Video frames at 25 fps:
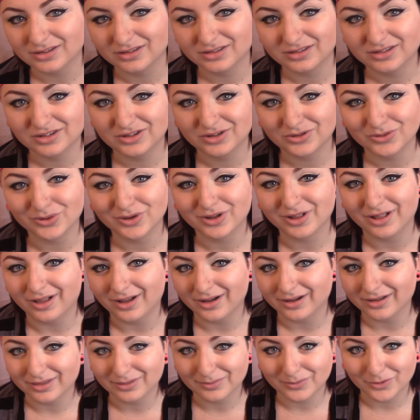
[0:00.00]
2
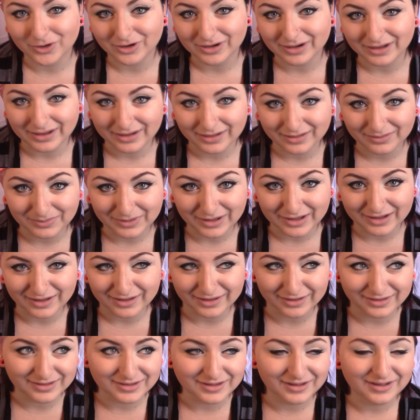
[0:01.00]
o'clock in the morning
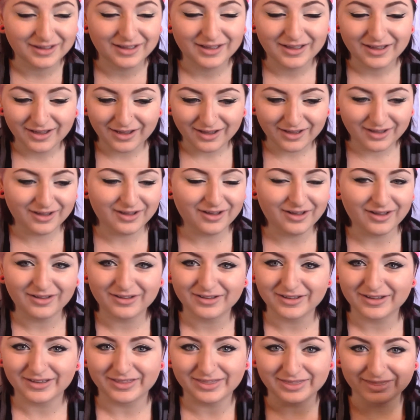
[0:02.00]
because all
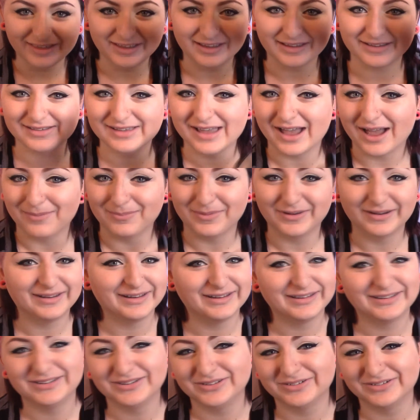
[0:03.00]
good things happen
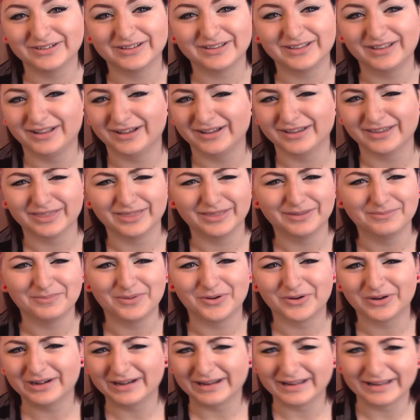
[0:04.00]
at 2 o'clock in the
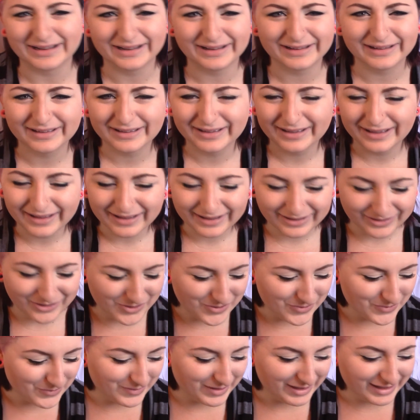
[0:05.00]
morning.
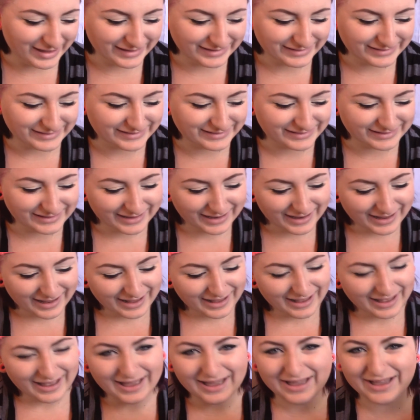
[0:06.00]
What?
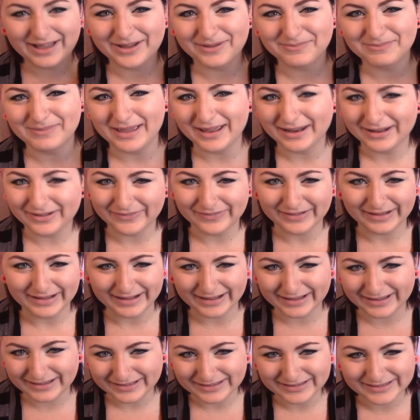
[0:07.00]

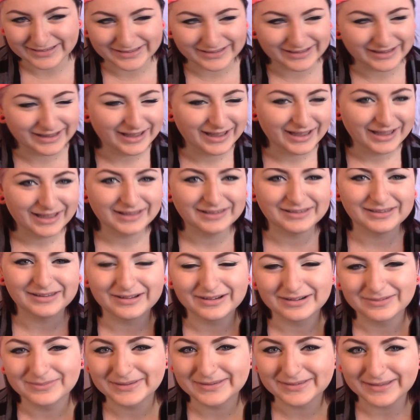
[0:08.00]
Anyways, so you're
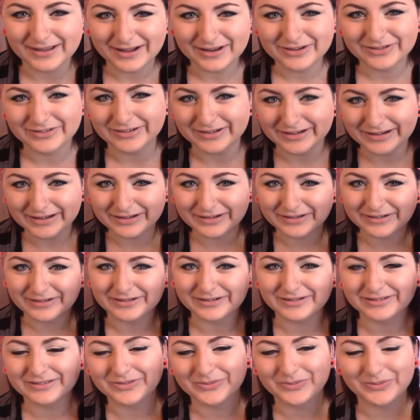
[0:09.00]
gonna massage your
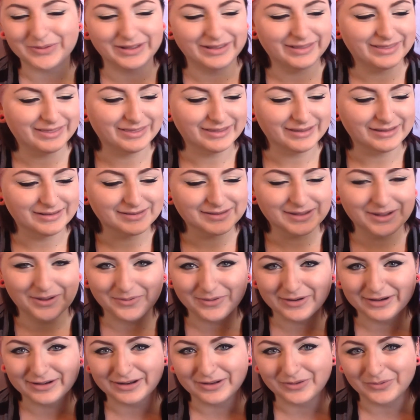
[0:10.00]
ears with this
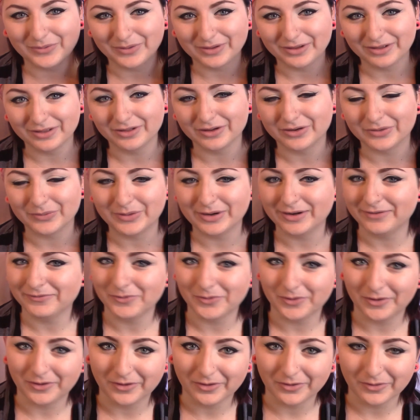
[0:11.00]
coconut oil or
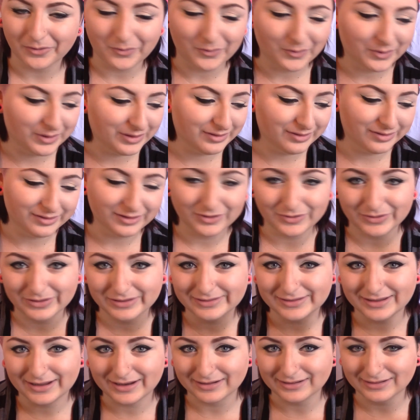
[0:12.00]
whatever oil you
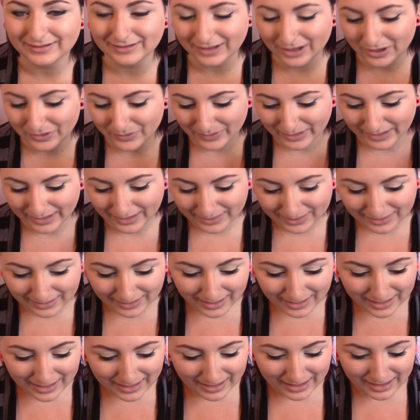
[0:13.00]
decided to go with,
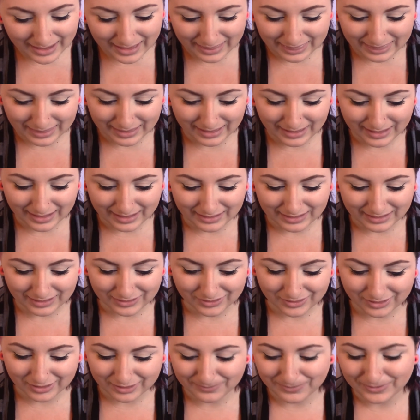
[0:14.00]
and then
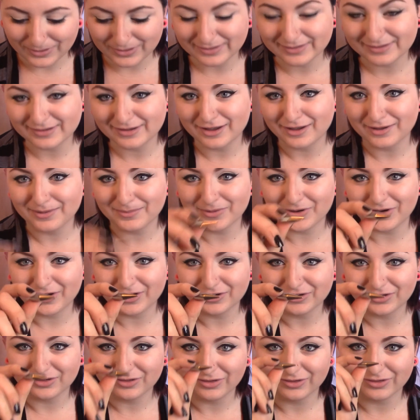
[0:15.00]
you're gonna put some
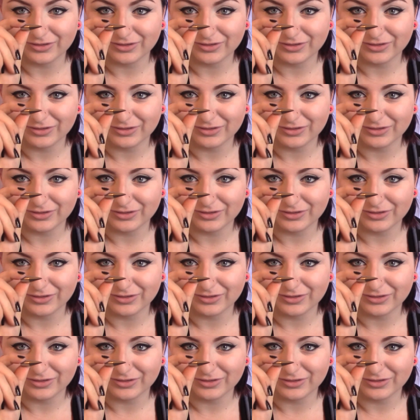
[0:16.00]
on your